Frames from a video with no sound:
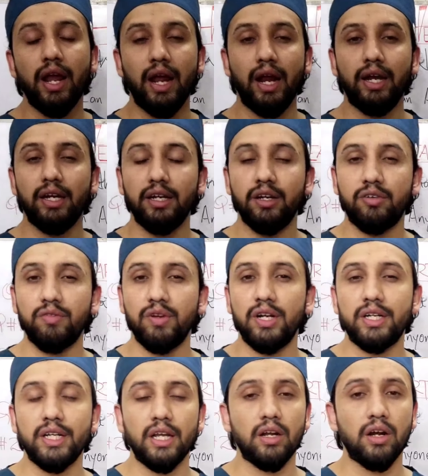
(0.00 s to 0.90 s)
and it
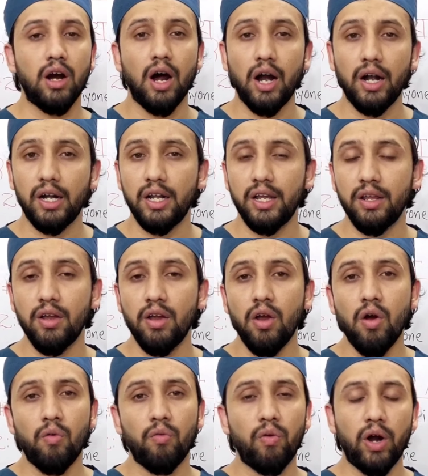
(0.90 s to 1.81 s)
will take hardly
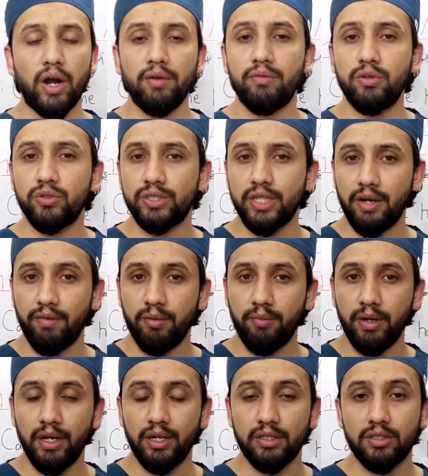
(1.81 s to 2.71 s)
5 to
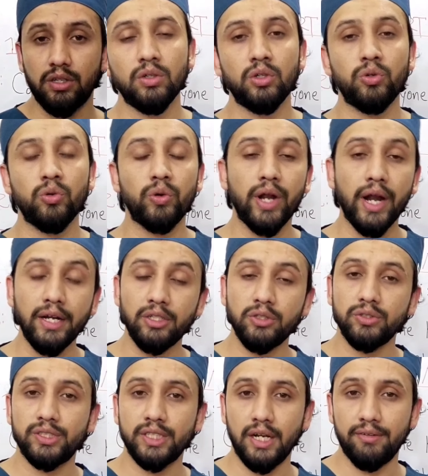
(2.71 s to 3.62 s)
7 minutes to
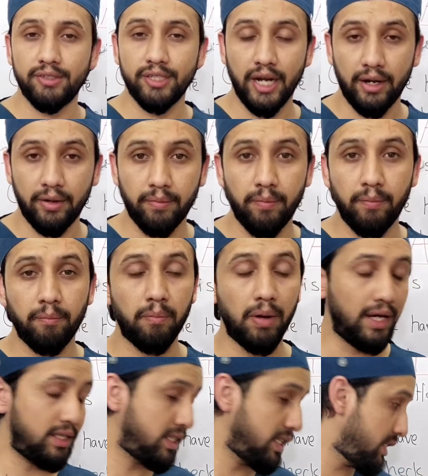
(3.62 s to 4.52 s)
get yourself checked
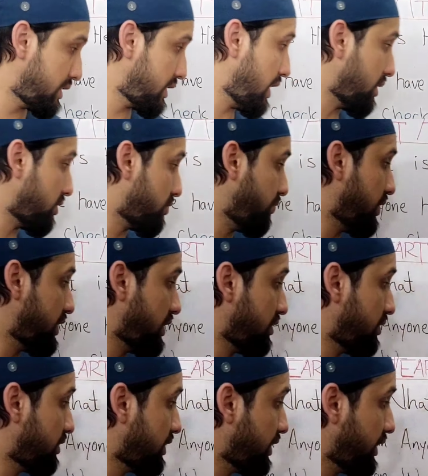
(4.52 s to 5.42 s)
by this test, which
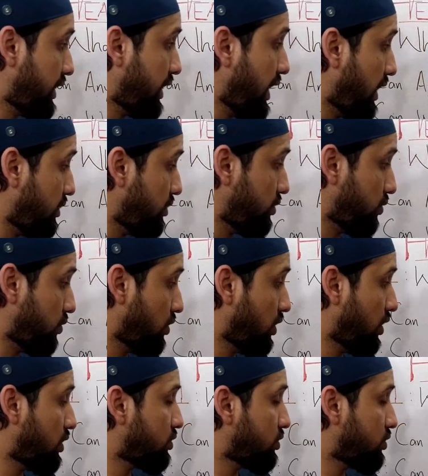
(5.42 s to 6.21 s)
is CT angio.